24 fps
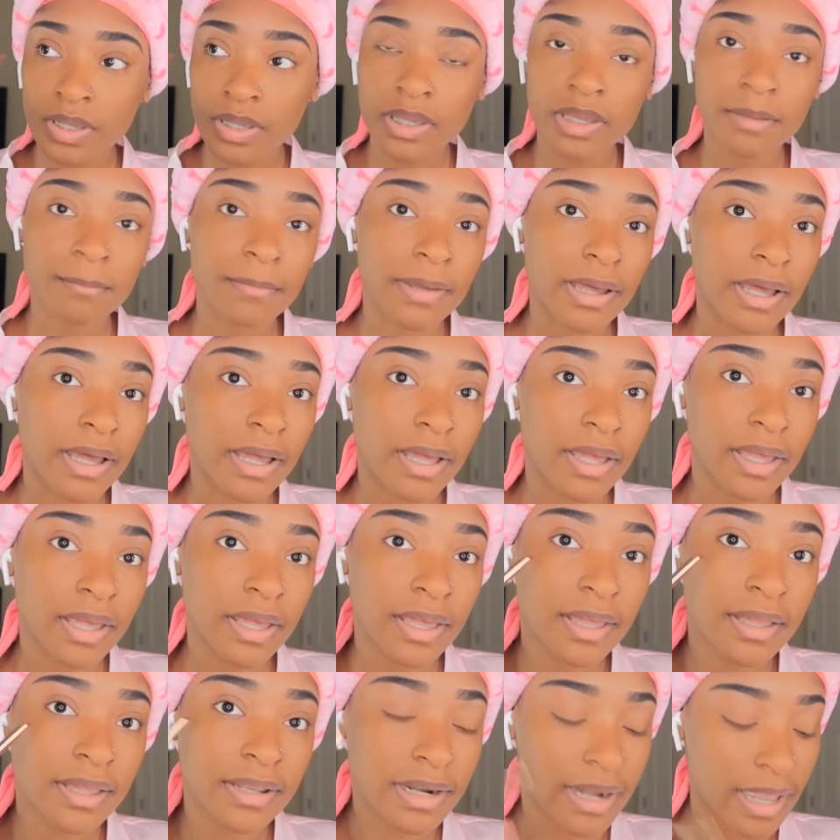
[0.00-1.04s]
in my
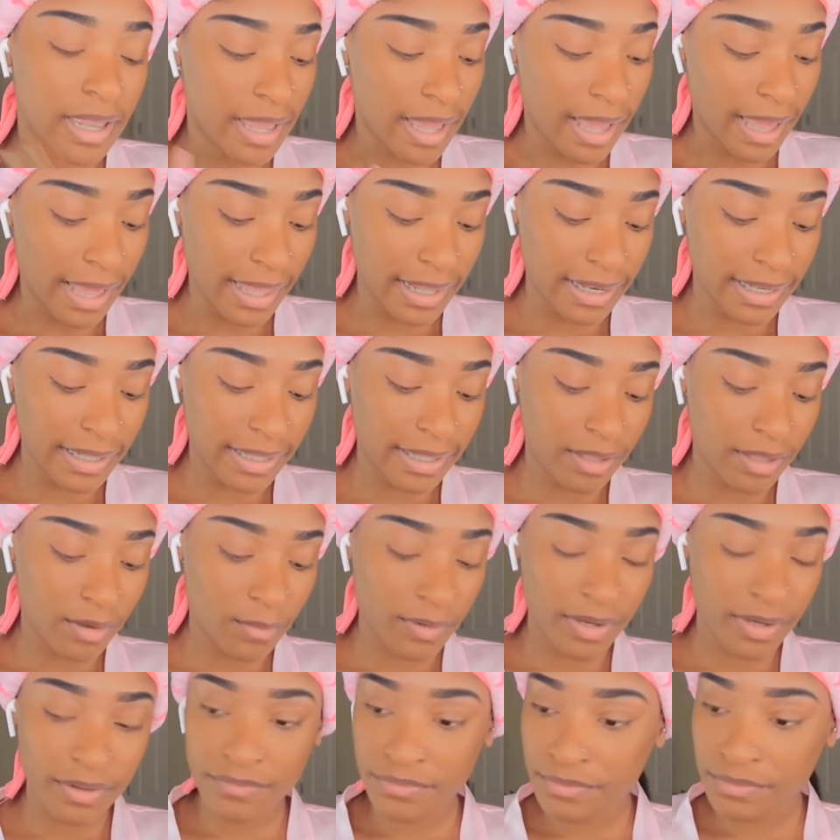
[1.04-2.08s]
eyelid or
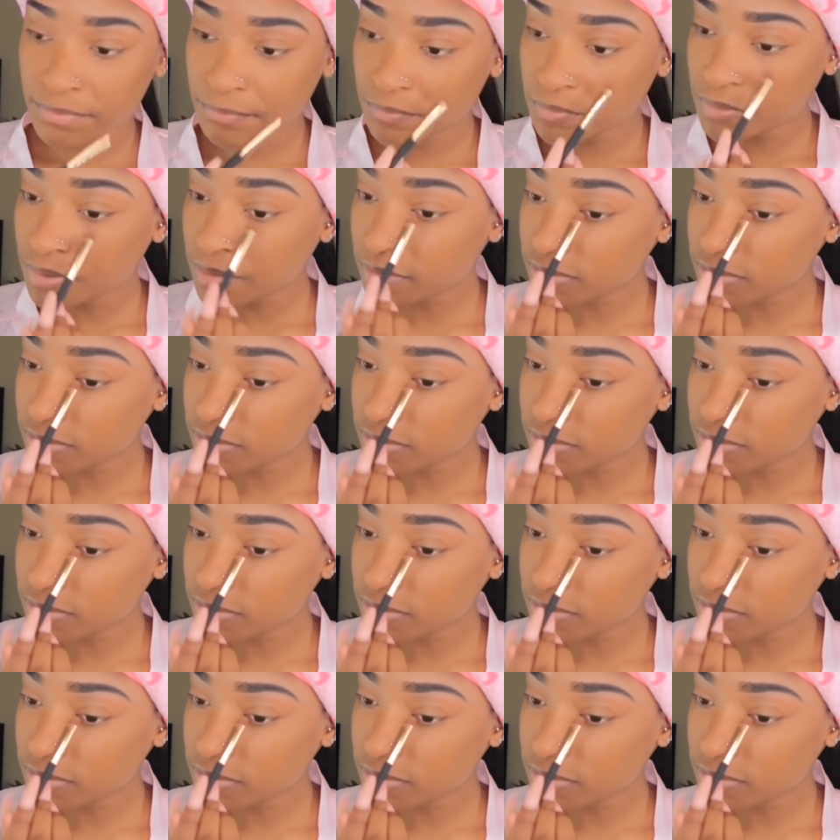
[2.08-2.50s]
whatever. You know,